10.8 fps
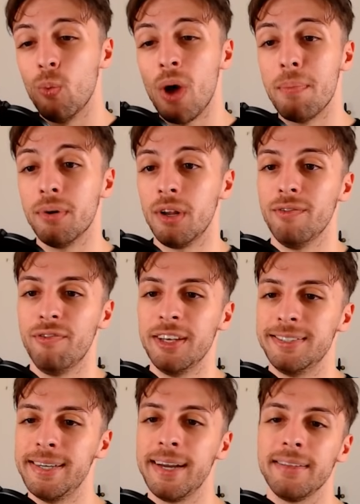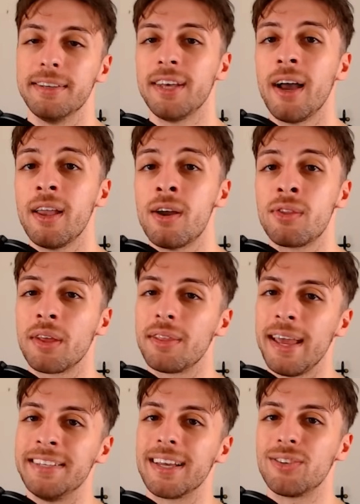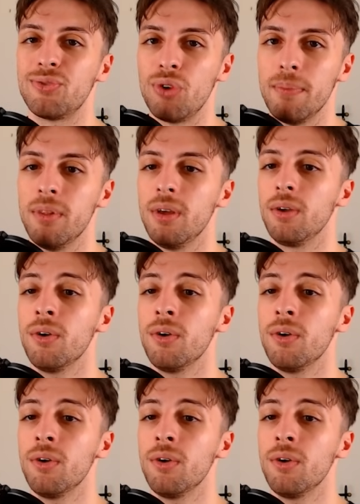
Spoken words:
weapon in Festering Desire that is extremely